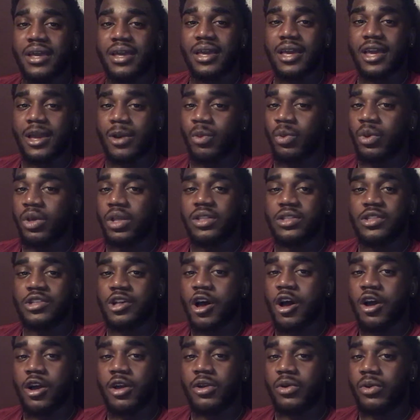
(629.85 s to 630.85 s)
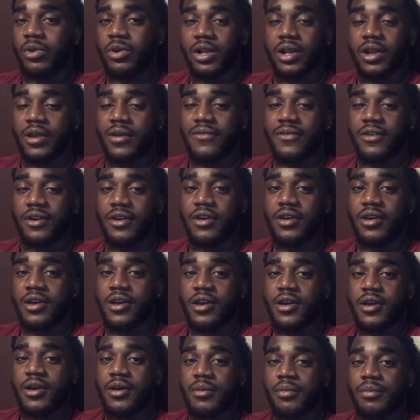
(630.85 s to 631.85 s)
and we can talk or whatever.
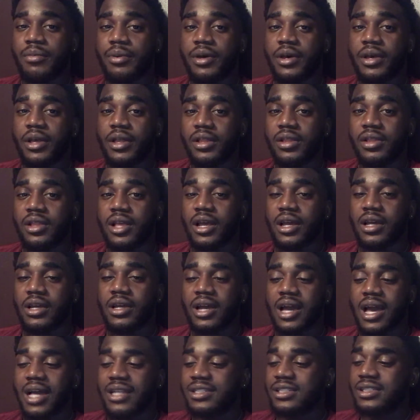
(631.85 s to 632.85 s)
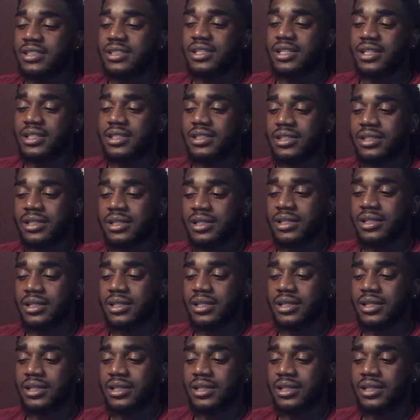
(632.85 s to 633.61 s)
But like, I just need to